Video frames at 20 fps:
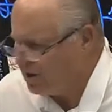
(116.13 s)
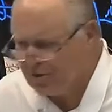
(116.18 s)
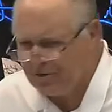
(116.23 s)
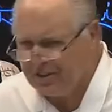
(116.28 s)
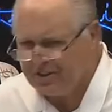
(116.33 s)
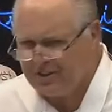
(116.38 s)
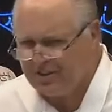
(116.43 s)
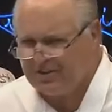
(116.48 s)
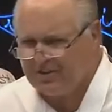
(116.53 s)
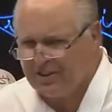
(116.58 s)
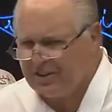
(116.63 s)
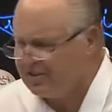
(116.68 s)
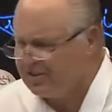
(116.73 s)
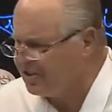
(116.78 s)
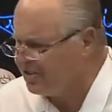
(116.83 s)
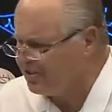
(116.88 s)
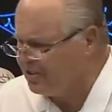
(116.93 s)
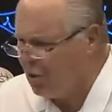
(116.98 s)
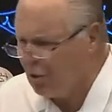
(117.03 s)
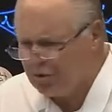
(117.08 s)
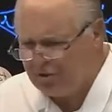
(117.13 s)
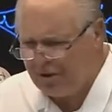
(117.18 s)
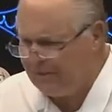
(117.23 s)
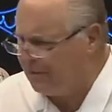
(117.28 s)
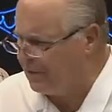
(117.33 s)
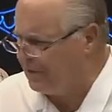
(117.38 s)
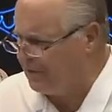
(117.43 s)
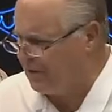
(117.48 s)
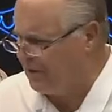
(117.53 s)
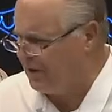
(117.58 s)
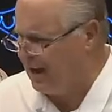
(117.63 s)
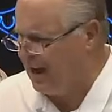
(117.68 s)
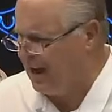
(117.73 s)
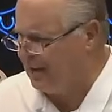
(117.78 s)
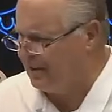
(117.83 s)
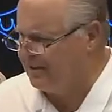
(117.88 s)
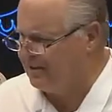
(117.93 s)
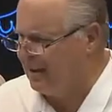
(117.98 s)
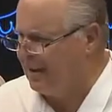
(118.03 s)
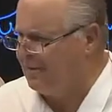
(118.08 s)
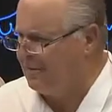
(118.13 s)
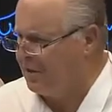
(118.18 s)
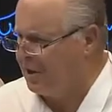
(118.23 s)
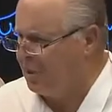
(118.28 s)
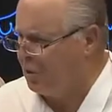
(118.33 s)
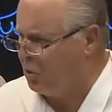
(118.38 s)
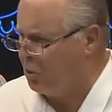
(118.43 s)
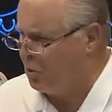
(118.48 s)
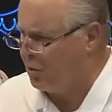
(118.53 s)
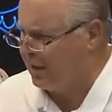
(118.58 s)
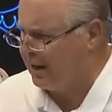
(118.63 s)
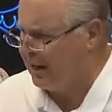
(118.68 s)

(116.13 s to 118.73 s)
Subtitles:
You know, this is no different than Alexandria